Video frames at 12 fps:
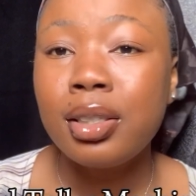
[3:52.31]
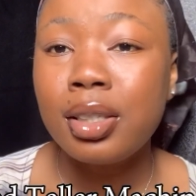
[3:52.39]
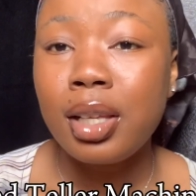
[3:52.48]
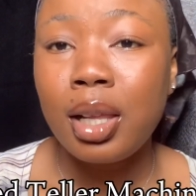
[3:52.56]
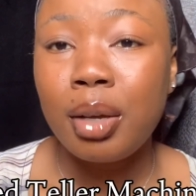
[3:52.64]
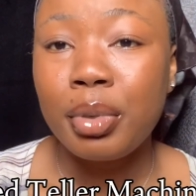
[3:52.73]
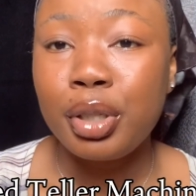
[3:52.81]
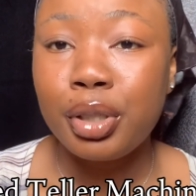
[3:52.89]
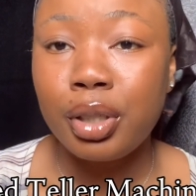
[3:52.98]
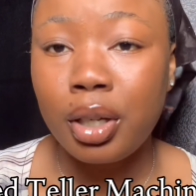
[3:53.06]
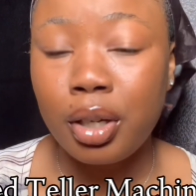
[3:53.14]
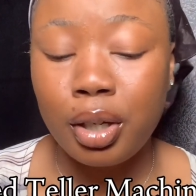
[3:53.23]
teller
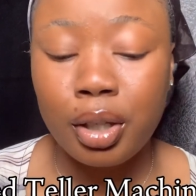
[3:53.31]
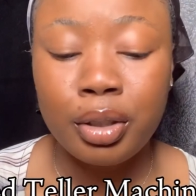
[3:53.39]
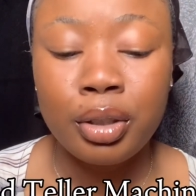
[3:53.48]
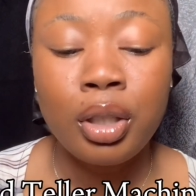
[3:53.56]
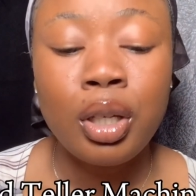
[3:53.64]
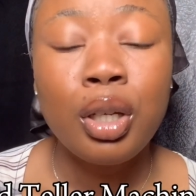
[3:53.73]
machine card.